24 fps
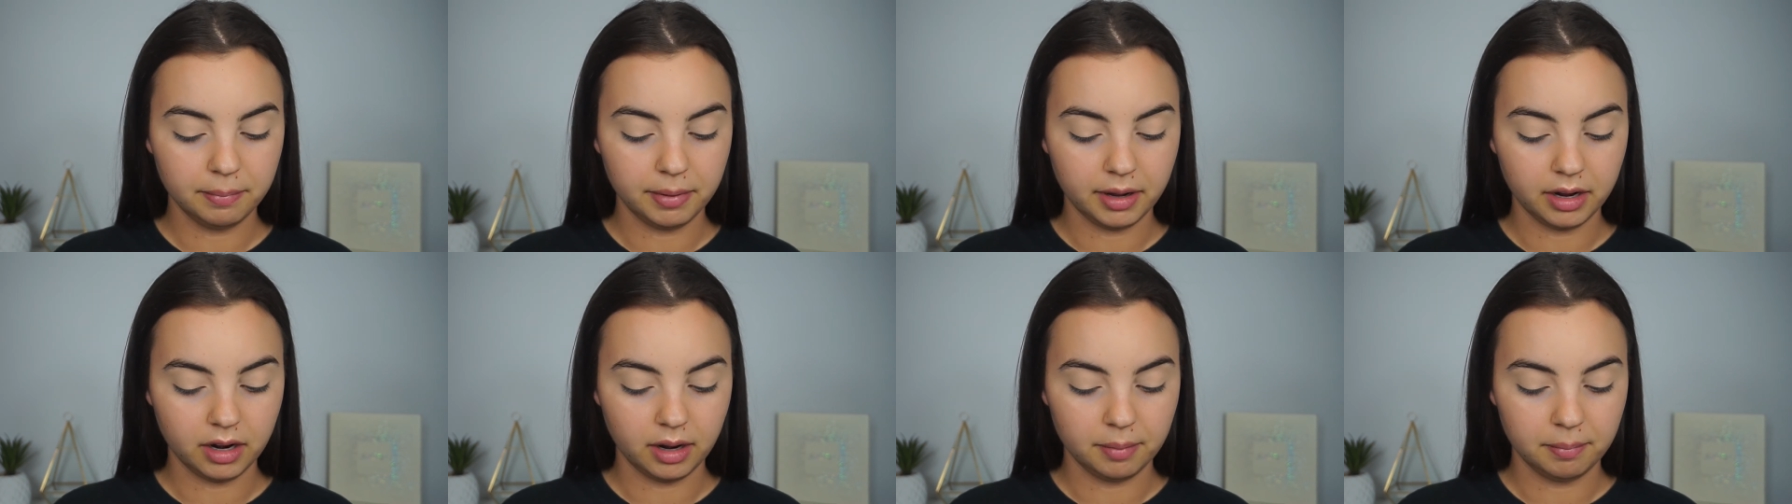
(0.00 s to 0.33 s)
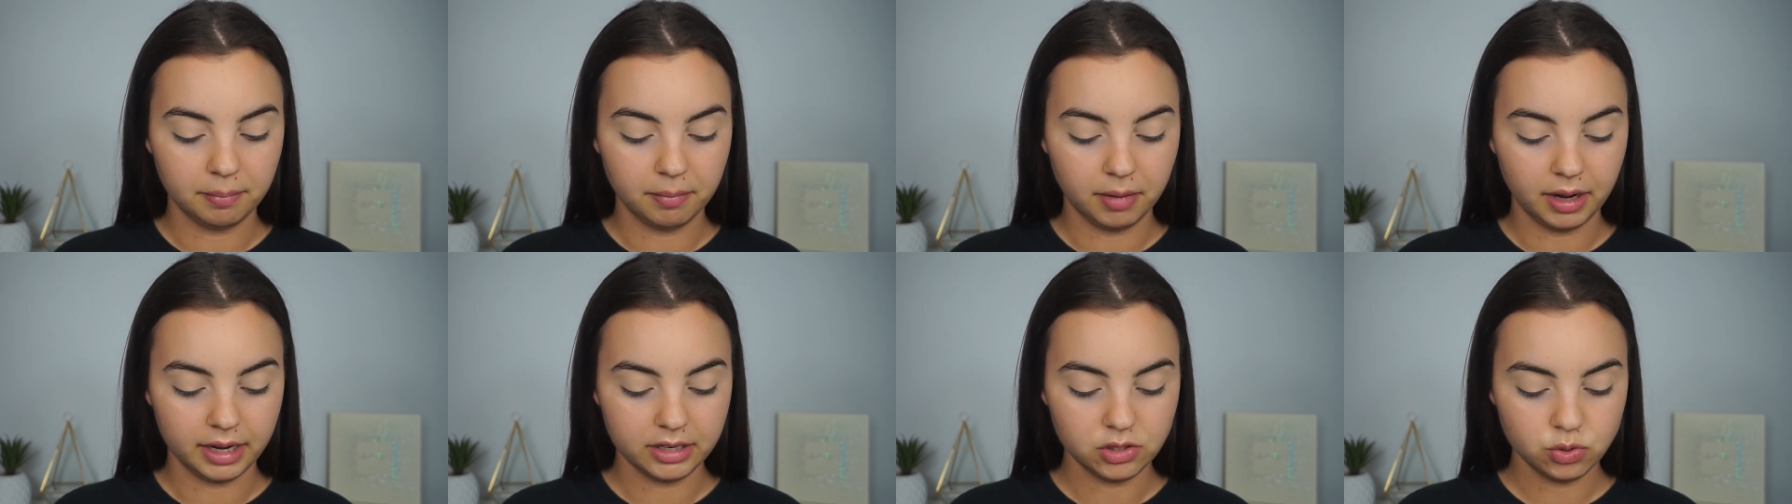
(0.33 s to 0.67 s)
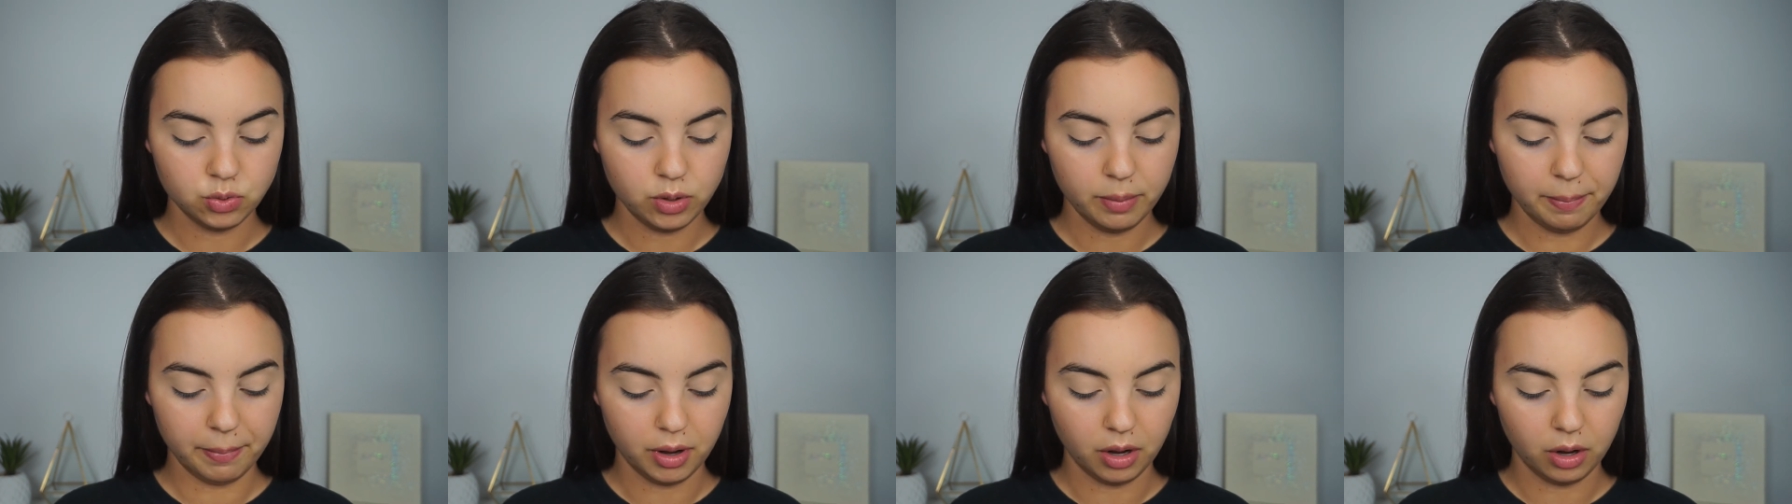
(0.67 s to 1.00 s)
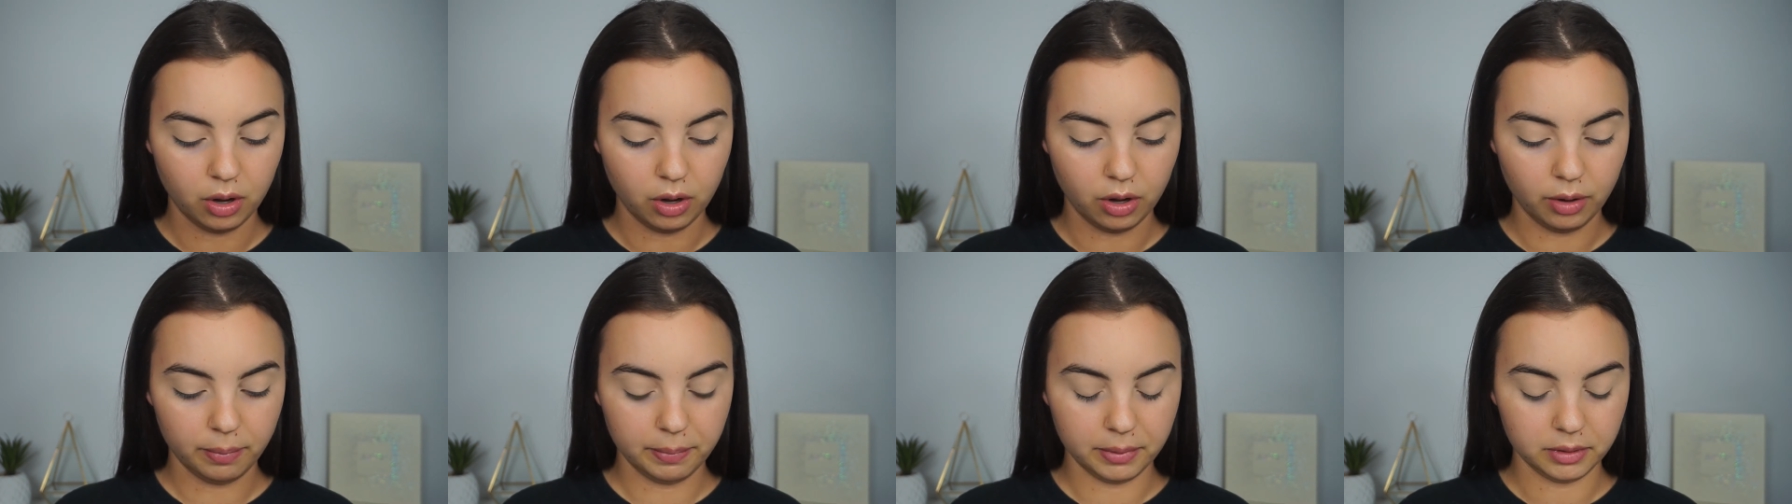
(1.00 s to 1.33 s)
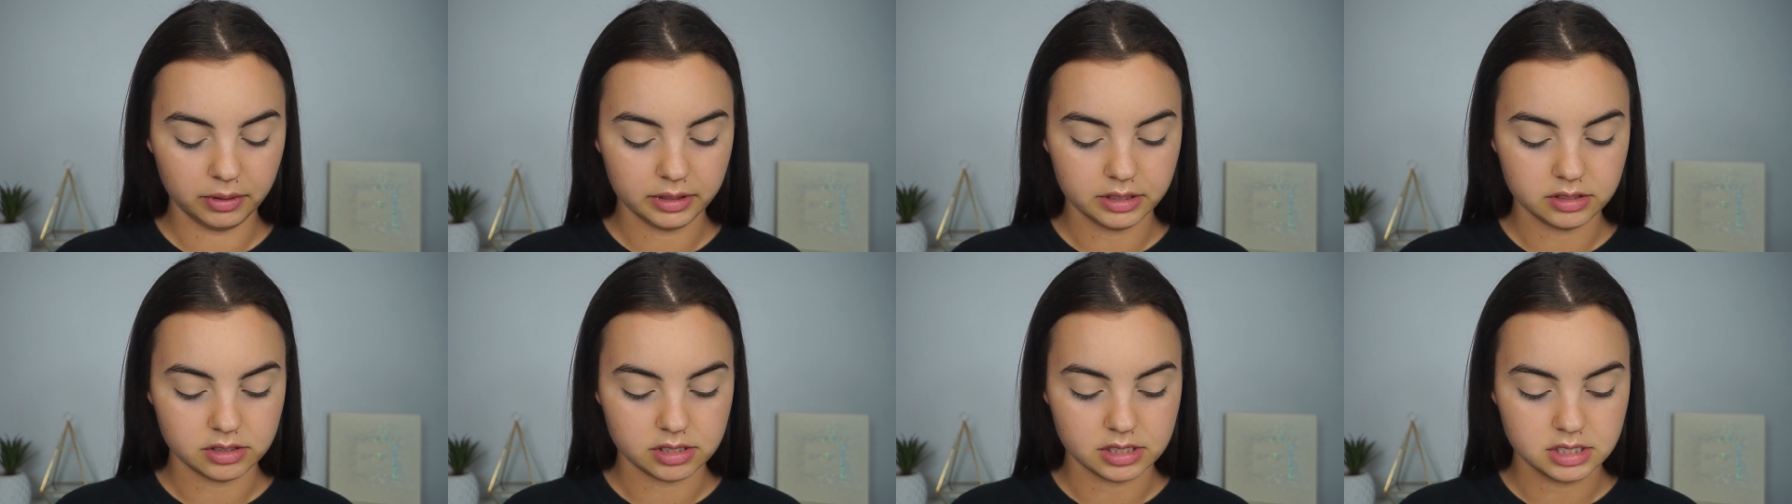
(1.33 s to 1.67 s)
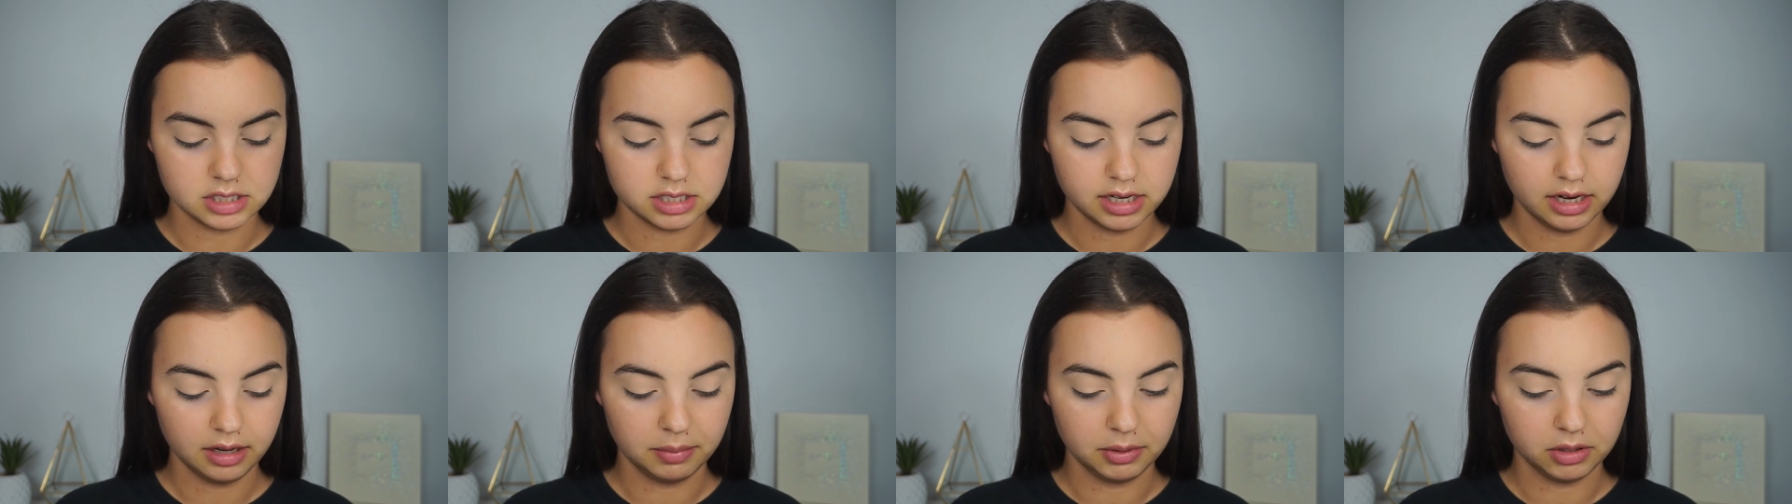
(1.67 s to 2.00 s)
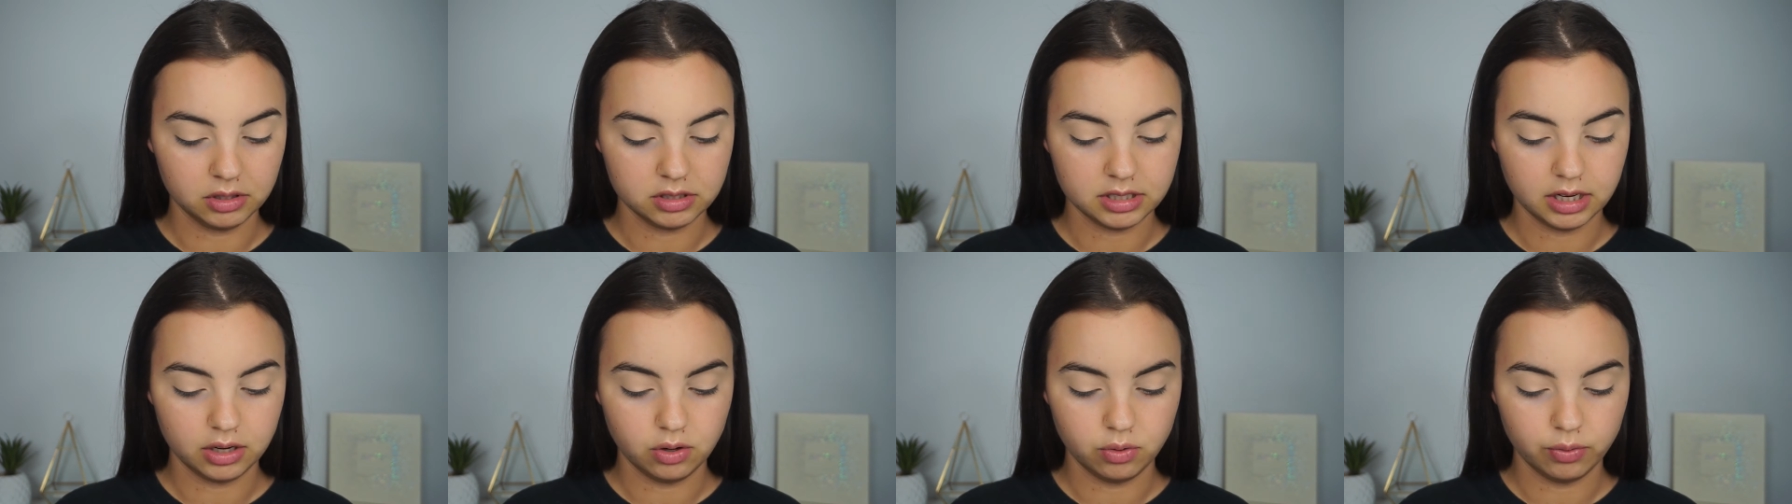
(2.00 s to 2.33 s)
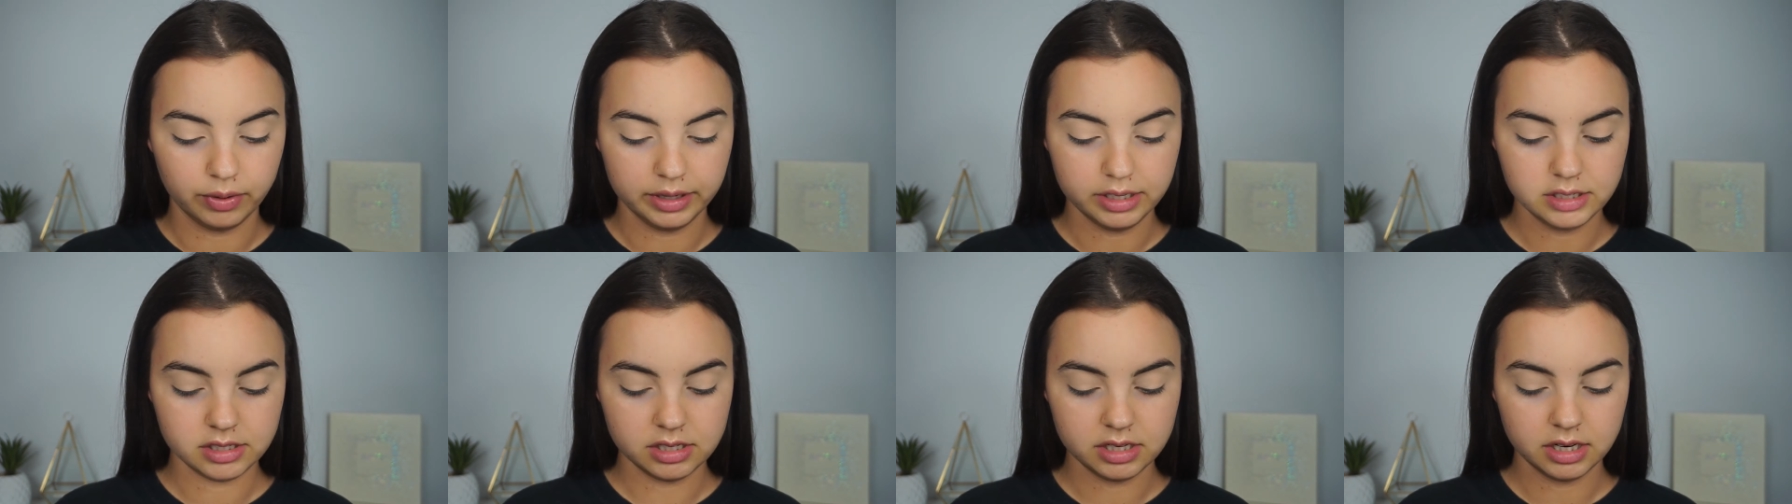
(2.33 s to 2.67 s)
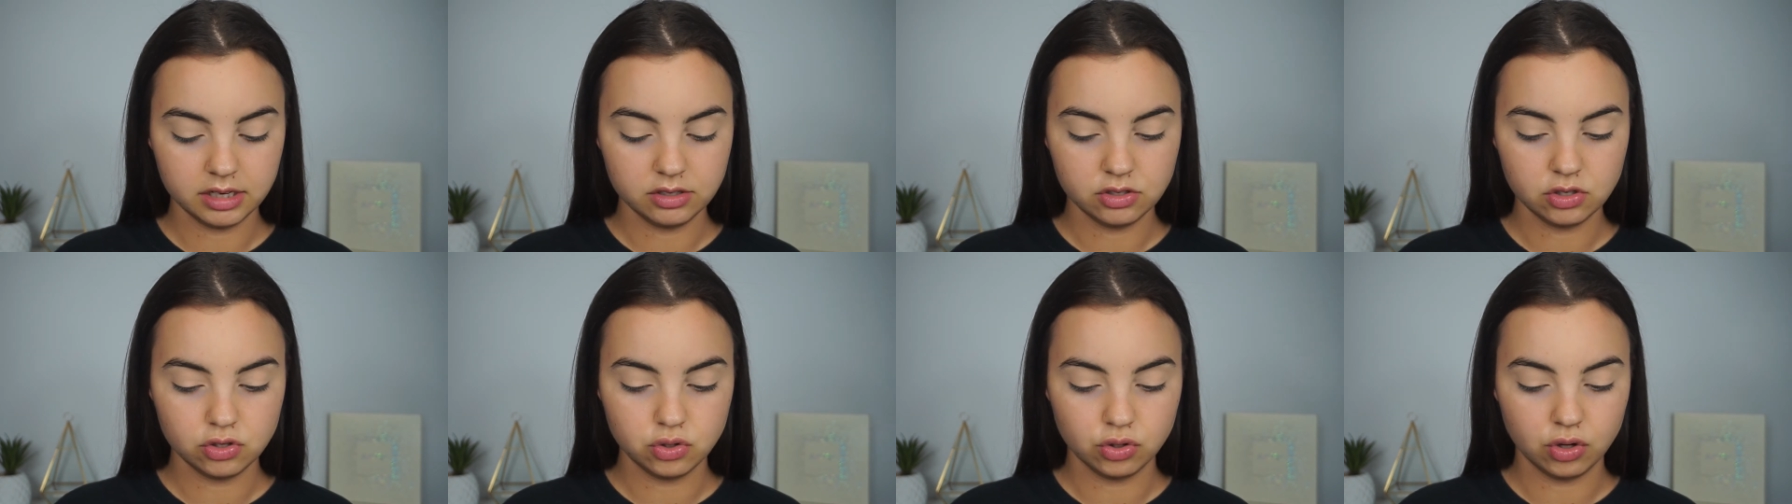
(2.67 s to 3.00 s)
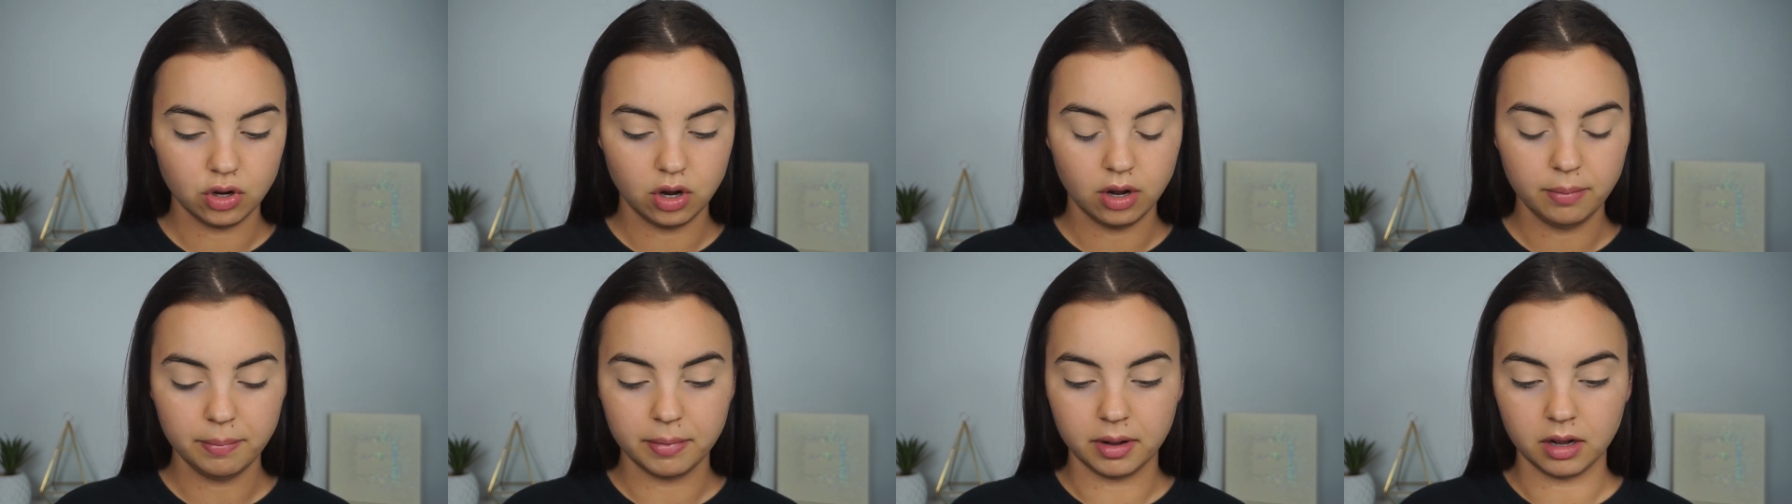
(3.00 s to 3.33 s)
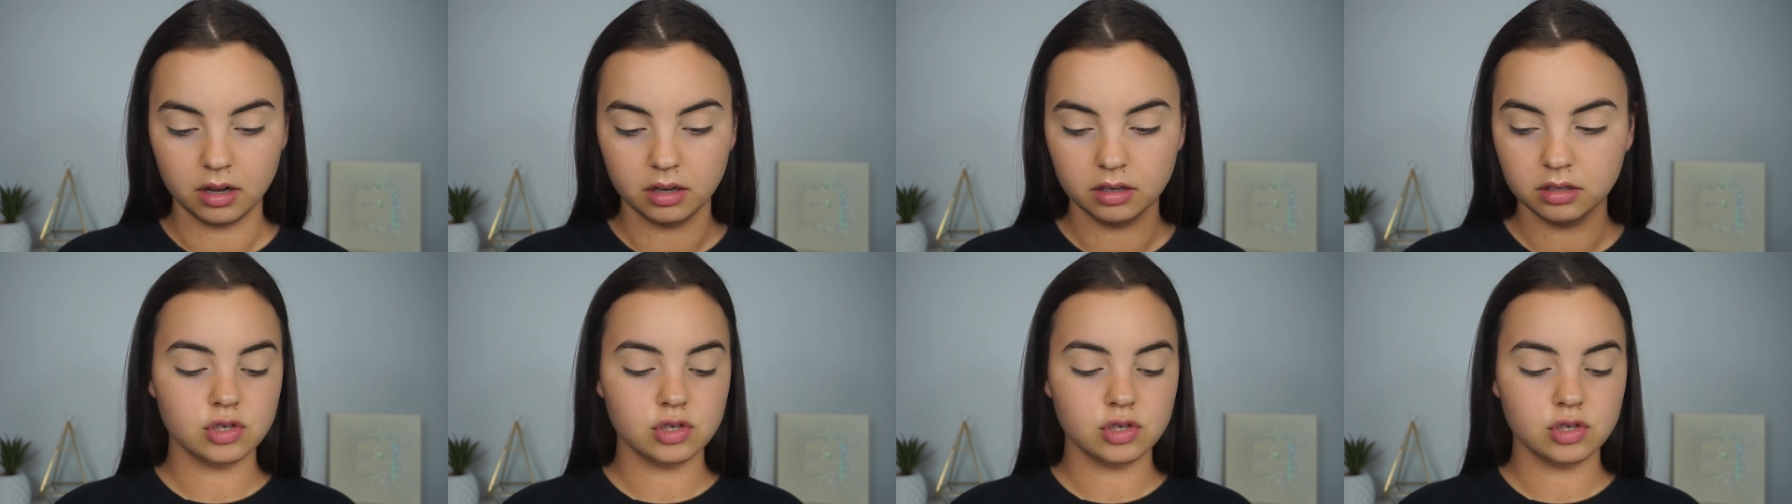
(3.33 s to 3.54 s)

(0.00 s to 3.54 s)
but I might do a purple instead because I always tend to do copper.